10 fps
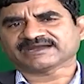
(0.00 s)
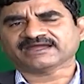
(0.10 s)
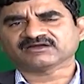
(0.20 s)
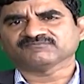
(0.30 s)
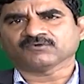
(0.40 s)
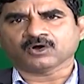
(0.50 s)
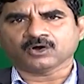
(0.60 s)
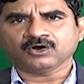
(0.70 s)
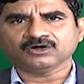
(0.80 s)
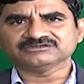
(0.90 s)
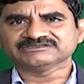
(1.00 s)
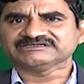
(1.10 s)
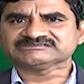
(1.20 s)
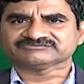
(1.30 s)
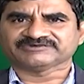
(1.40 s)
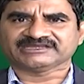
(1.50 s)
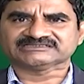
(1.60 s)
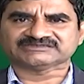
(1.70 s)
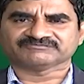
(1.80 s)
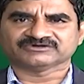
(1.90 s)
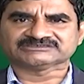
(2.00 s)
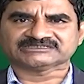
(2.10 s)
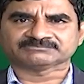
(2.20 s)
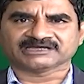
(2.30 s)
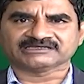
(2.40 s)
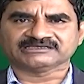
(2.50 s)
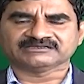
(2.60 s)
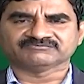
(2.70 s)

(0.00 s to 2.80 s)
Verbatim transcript: track of all these various efforts and money